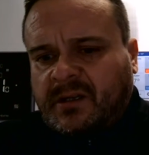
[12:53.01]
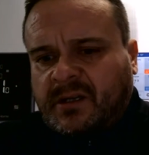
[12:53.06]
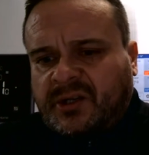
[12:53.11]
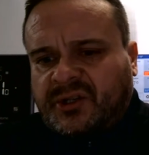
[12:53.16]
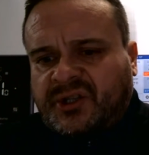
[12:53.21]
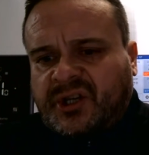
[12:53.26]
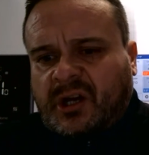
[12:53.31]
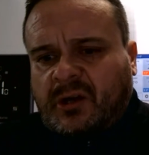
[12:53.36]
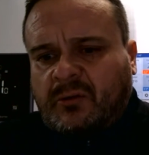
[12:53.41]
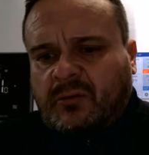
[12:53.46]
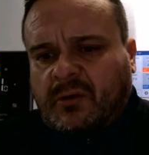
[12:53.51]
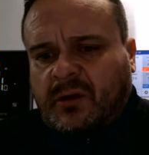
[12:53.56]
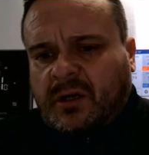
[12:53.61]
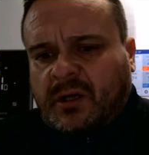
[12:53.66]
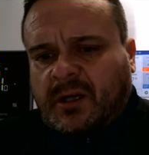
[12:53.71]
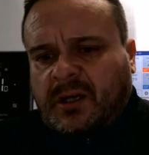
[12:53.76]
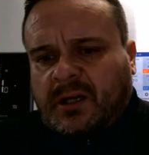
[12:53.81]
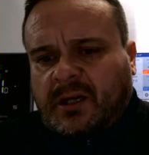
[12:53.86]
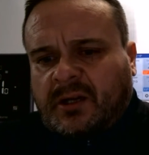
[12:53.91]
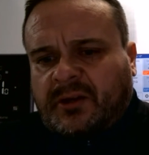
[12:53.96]
So
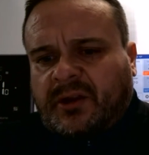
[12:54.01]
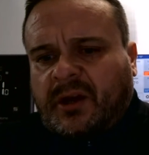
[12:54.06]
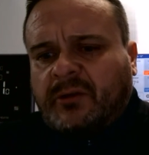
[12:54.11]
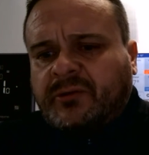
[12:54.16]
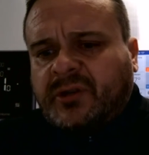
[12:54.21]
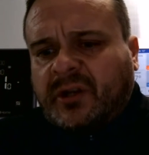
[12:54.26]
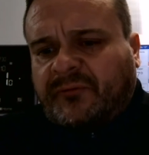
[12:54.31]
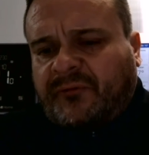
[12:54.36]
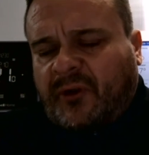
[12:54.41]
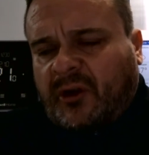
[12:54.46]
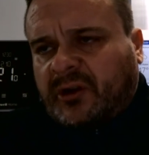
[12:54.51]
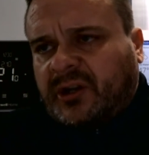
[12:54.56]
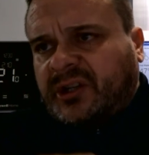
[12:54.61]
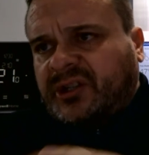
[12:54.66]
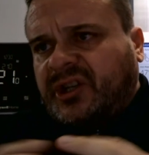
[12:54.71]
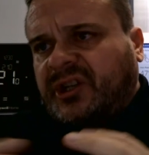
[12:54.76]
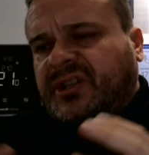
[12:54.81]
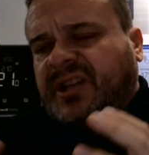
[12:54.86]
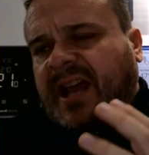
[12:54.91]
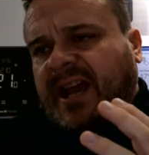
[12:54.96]
those
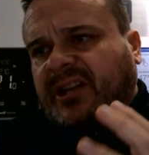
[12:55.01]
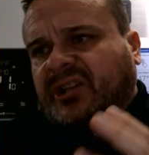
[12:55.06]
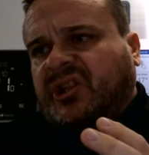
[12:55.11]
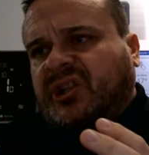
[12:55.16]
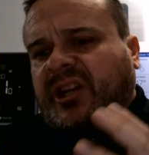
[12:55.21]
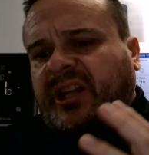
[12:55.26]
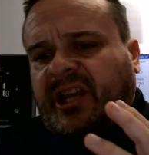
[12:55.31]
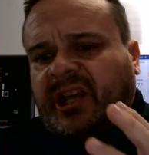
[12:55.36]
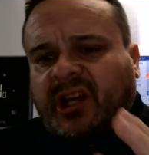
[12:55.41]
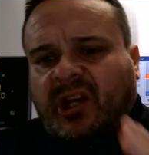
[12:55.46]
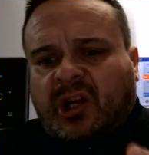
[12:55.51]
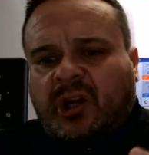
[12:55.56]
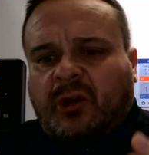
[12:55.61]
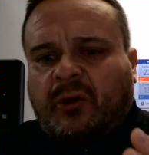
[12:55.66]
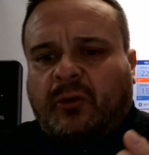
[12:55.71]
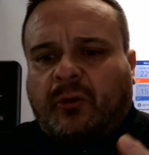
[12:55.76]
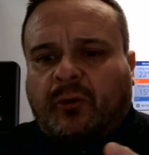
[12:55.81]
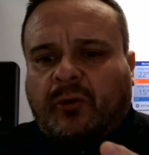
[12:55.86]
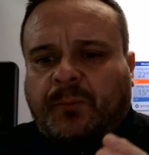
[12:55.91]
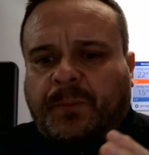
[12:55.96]
advantages actually
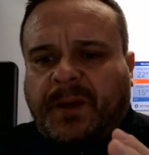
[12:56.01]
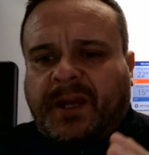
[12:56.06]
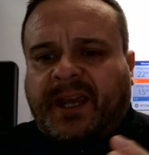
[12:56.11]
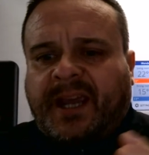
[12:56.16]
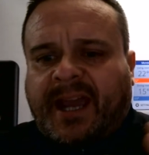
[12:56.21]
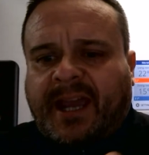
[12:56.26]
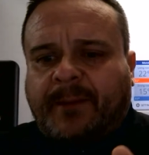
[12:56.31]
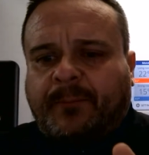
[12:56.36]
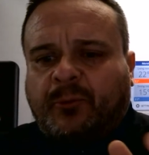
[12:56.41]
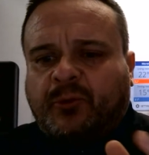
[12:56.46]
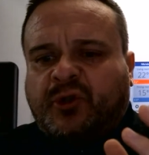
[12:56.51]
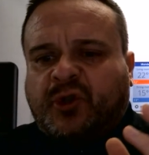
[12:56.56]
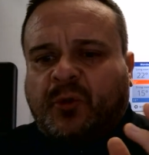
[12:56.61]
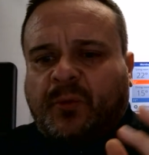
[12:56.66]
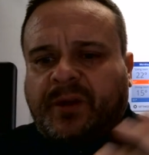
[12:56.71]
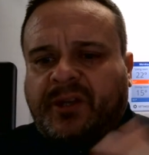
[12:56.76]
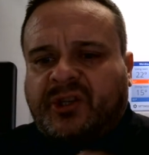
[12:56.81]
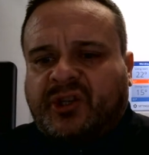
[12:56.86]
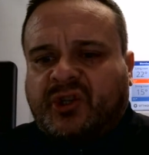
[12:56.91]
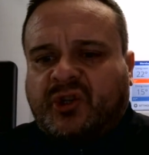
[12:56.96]
include being able
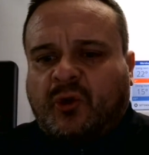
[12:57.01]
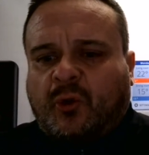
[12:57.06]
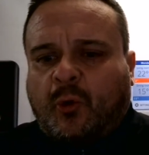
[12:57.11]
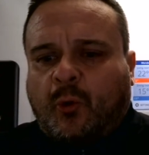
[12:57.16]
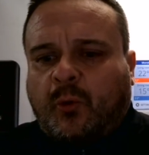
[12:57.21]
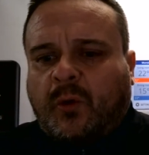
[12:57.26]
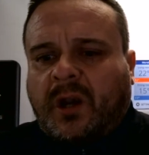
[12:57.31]
to install